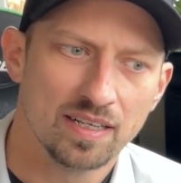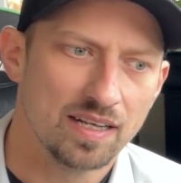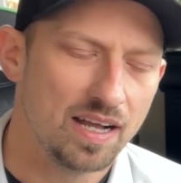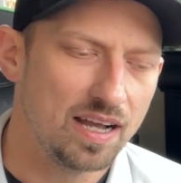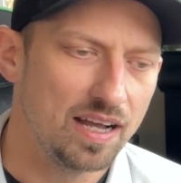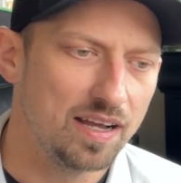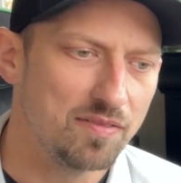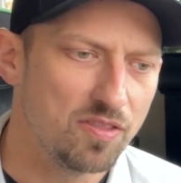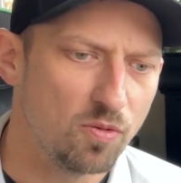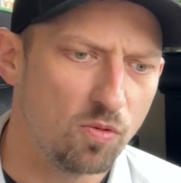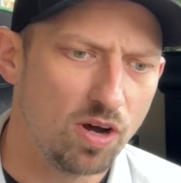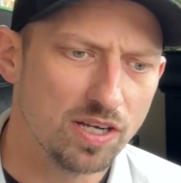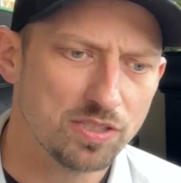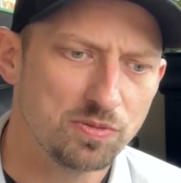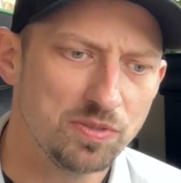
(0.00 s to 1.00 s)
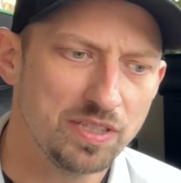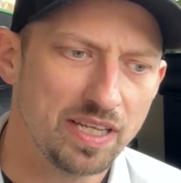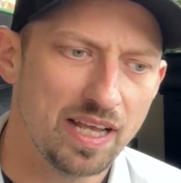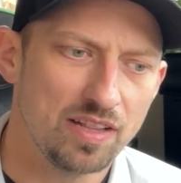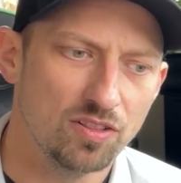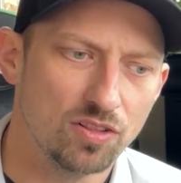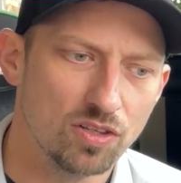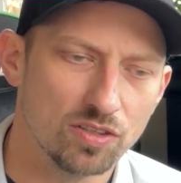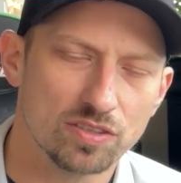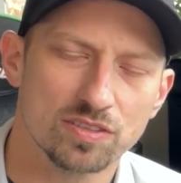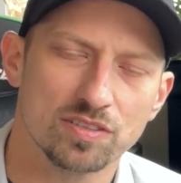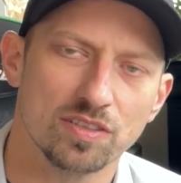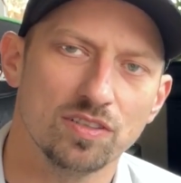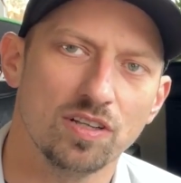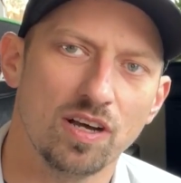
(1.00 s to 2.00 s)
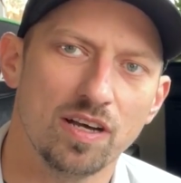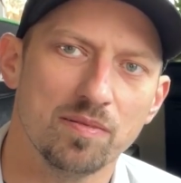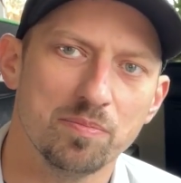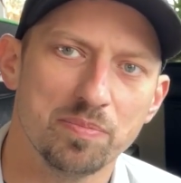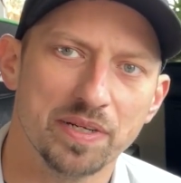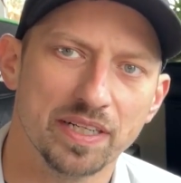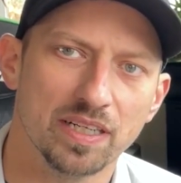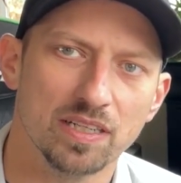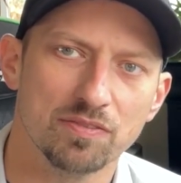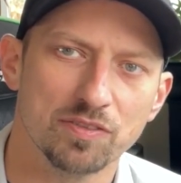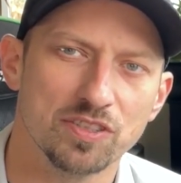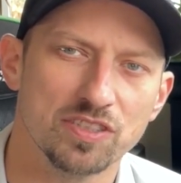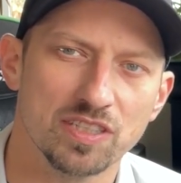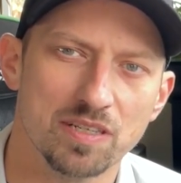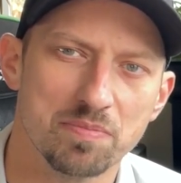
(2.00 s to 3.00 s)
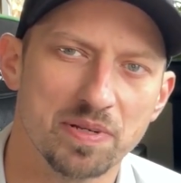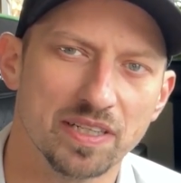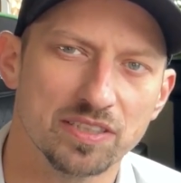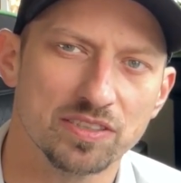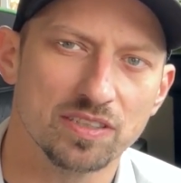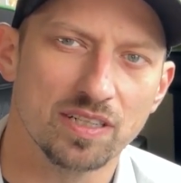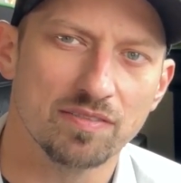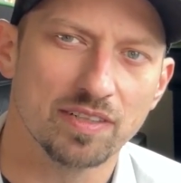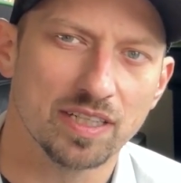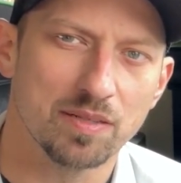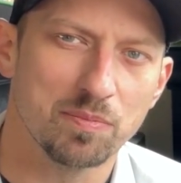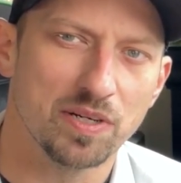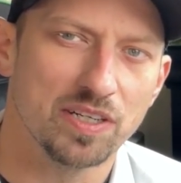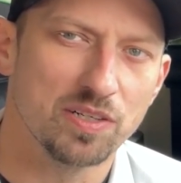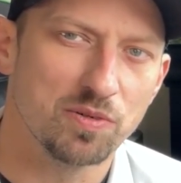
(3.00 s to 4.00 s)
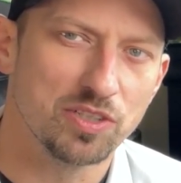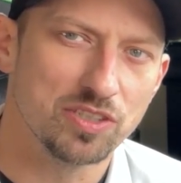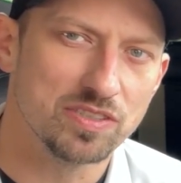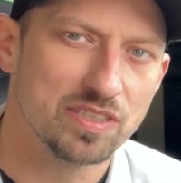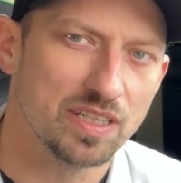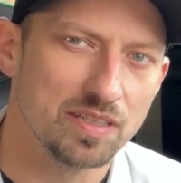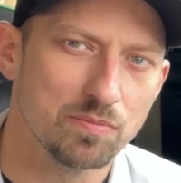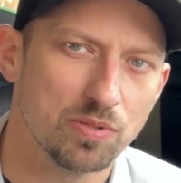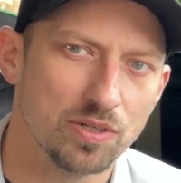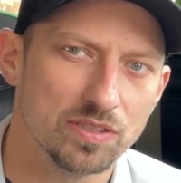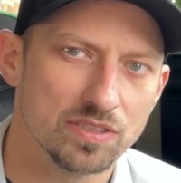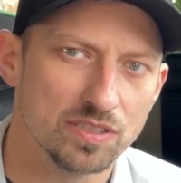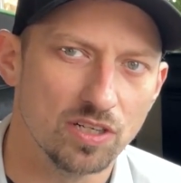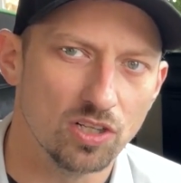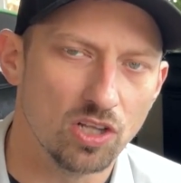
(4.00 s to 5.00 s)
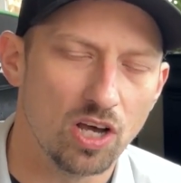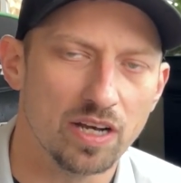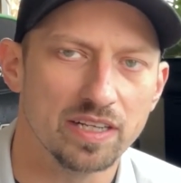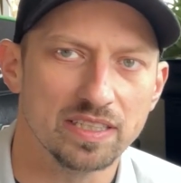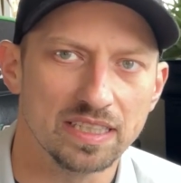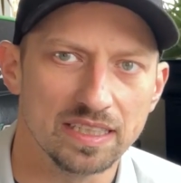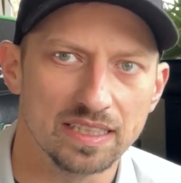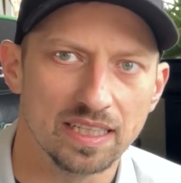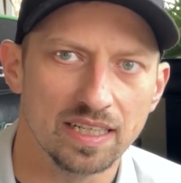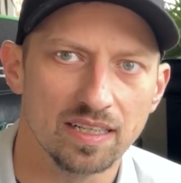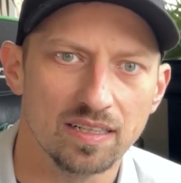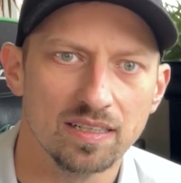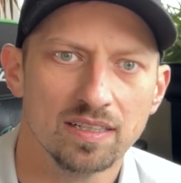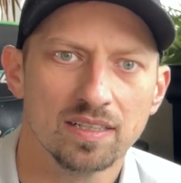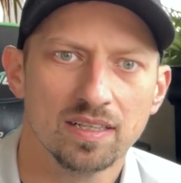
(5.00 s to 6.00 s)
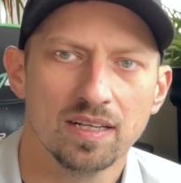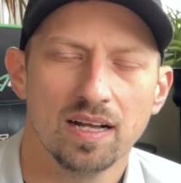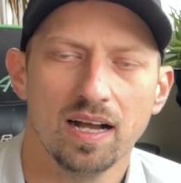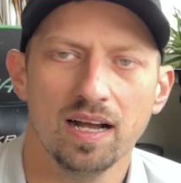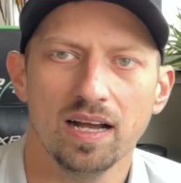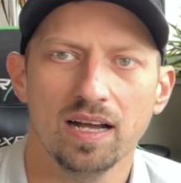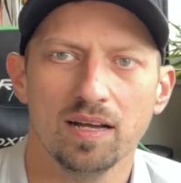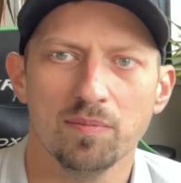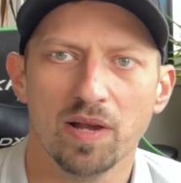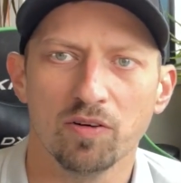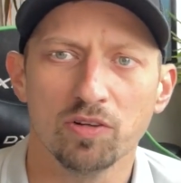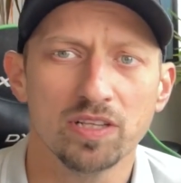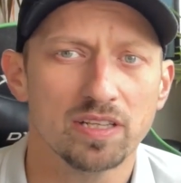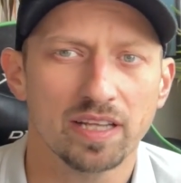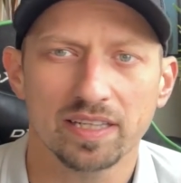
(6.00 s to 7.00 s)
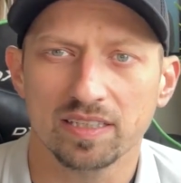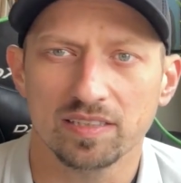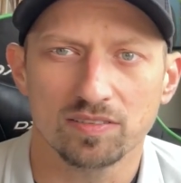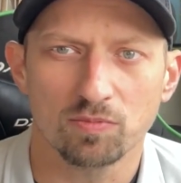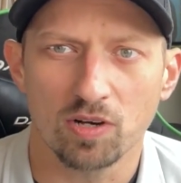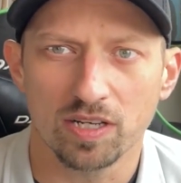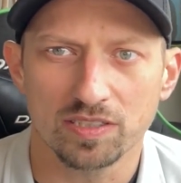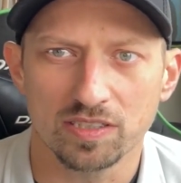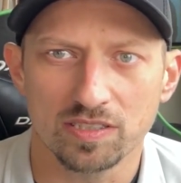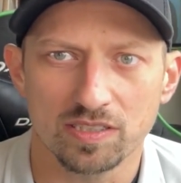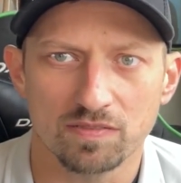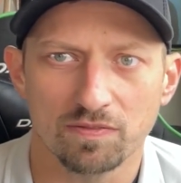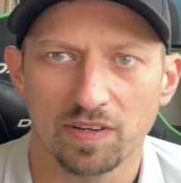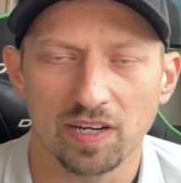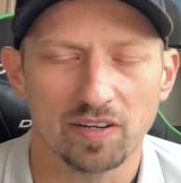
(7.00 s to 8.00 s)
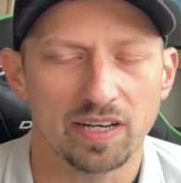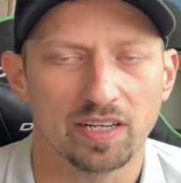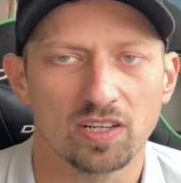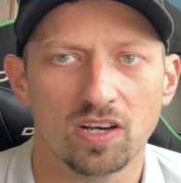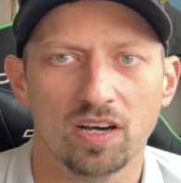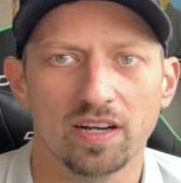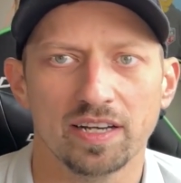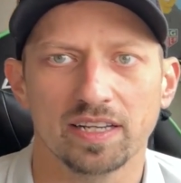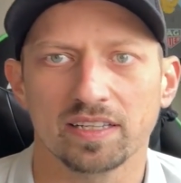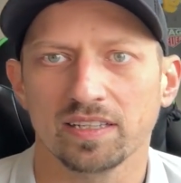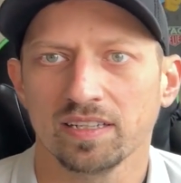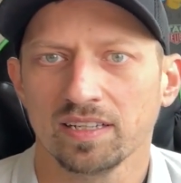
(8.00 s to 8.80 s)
Uh, the watch really had, looks a lot bigger if you see a picture of it compared to when you see it in person, a lot of detail. Um, I really like these watches, it's very iconic.